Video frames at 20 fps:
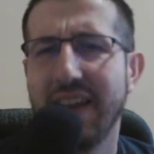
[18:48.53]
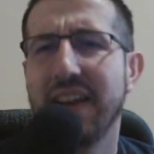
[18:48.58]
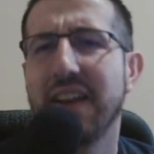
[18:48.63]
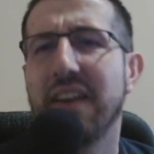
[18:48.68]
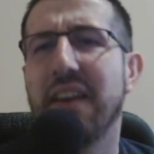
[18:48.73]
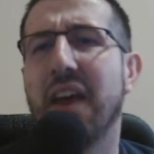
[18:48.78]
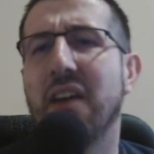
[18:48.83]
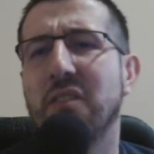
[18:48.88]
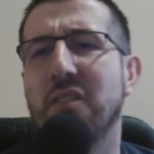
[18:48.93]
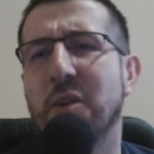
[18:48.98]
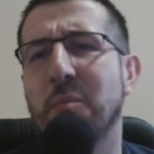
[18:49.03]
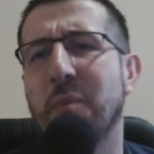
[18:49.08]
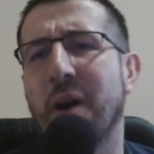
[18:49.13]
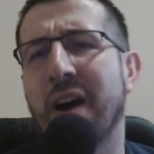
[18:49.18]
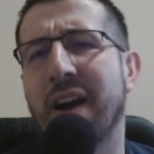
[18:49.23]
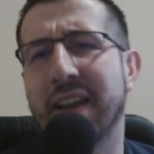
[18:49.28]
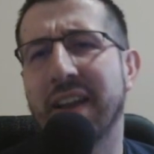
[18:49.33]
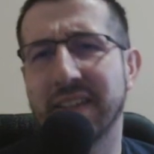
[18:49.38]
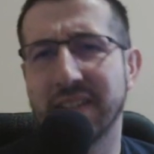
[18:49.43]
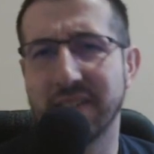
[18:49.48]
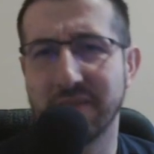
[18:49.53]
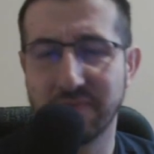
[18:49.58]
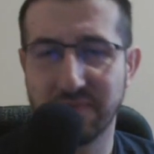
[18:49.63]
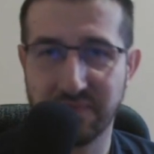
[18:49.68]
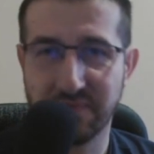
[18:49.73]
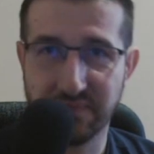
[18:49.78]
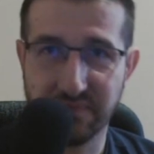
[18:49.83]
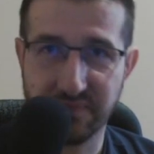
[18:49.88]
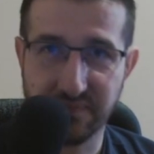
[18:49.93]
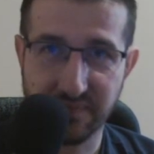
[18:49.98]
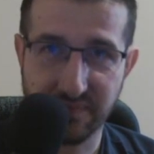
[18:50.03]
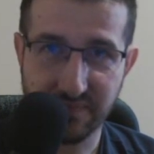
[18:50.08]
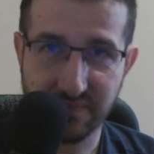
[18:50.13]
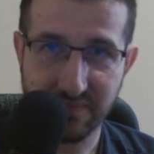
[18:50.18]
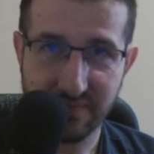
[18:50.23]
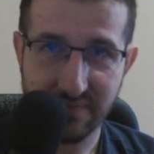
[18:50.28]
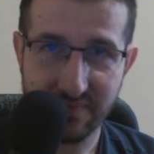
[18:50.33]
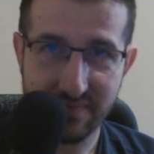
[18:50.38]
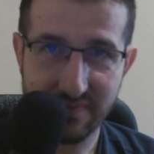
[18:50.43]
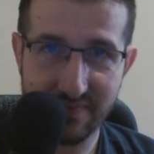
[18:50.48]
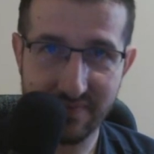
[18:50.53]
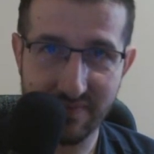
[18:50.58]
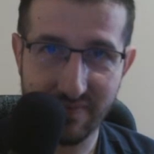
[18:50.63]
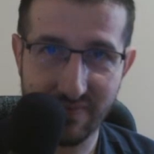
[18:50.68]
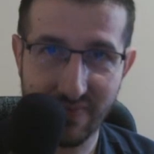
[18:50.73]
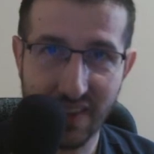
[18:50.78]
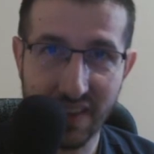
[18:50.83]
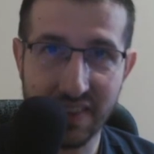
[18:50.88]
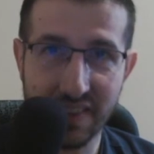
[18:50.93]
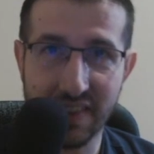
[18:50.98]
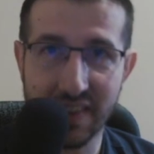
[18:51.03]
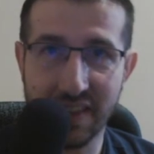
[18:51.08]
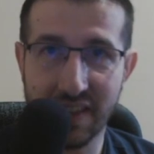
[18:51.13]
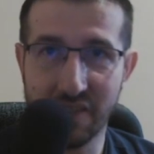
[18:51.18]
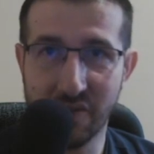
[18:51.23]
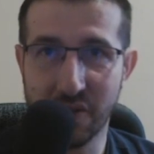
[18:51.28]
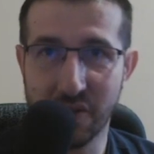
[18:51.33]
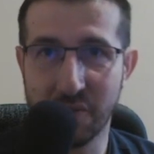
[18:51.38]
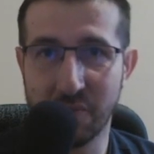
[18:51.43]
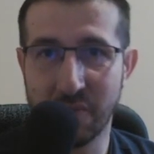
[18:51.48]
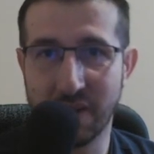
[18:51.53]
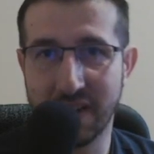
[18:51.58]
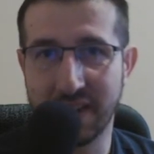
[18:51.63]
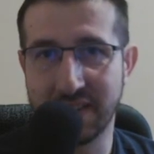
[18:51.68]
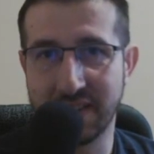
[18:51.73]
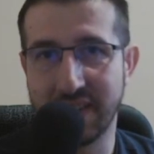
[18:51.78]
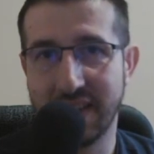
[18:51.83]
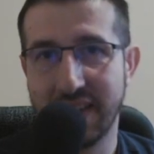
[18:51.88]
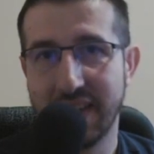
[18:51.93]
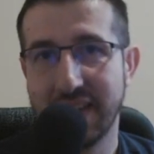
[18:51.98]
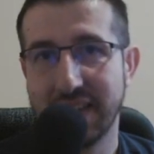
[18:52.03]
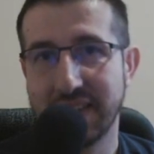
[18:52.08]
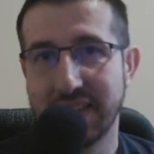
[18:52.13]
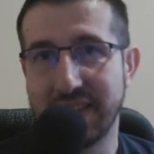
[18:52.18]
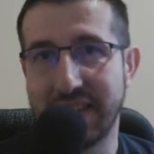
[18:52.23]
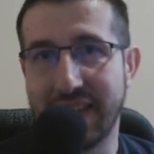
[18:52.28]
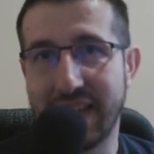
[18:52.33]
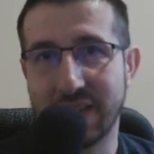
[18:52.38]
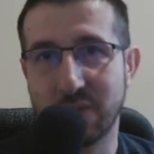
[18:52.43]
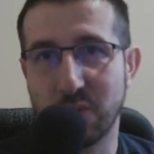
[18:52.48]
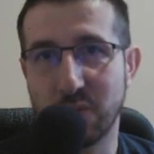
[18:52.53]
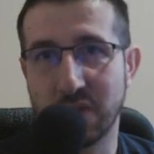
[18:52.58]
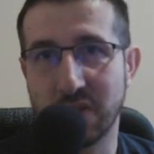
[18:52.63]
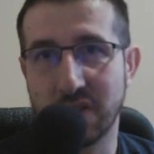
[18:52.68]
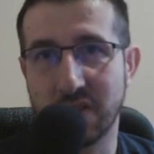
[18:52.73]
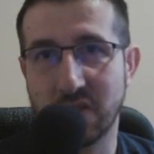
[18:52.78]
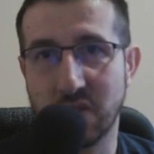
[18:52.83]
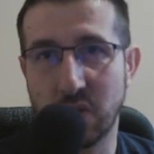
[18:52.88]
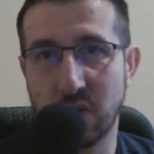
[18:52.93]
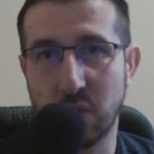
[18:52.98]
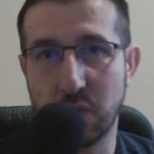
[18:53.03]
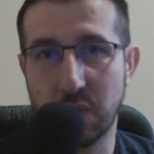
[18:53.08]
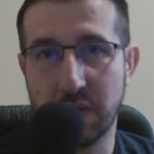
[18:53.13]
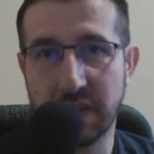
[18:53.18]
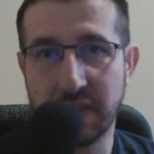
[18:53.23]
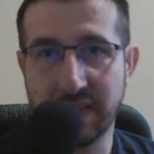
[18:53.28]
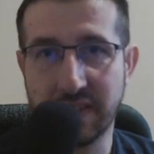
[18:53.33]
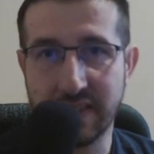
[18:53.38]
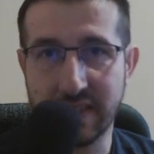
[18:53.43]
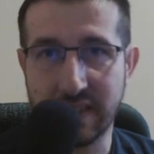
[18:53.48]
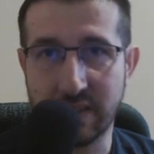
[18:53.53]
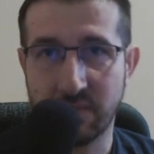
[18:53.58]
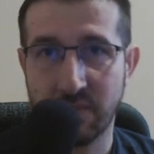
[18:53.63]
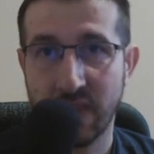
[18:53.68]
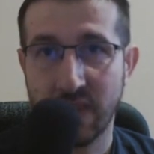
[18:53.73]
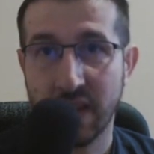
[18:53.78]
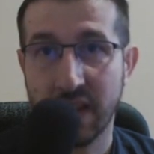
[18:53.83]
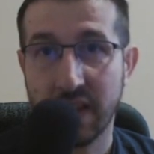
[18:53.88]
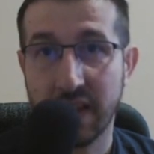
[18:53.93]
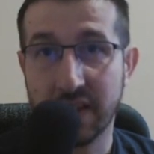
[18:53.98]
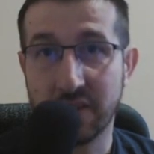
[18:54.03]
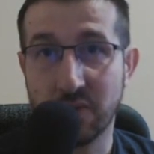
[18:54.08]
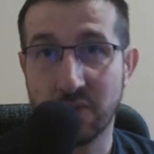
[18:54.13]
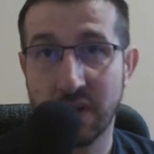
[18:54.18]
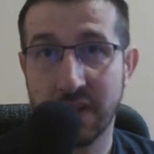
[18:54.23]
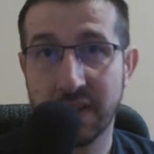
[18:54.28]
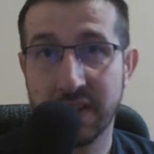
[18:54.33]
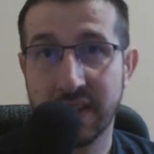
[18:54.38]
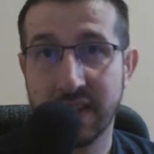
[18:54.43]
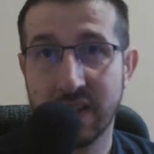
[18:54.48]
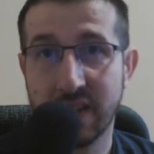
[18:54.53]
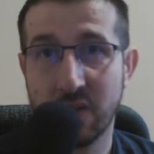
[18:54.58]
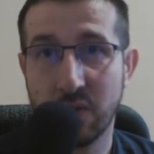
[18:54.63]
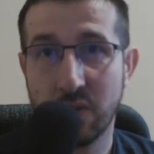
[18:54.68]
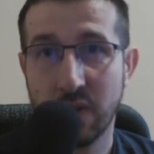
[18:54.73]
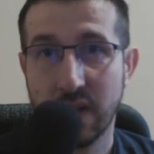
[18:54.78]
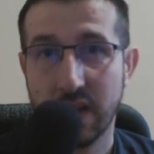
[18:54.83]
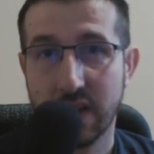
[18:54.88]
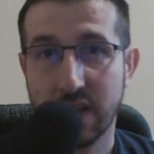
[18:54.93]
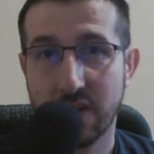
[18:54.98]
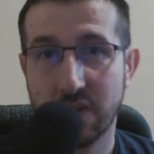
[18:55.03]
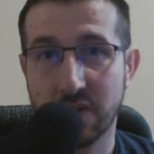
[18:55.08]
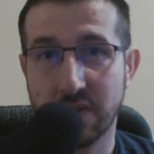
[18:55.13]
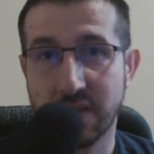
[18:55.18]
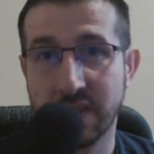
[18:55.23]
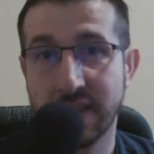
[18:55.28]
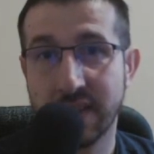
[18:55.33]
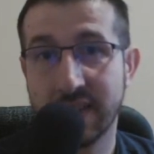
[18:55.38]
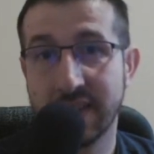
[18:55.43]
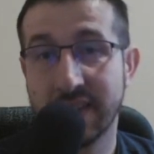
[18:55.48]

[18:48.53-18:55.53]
never mind. Never mind. That was so easy. And right now, considering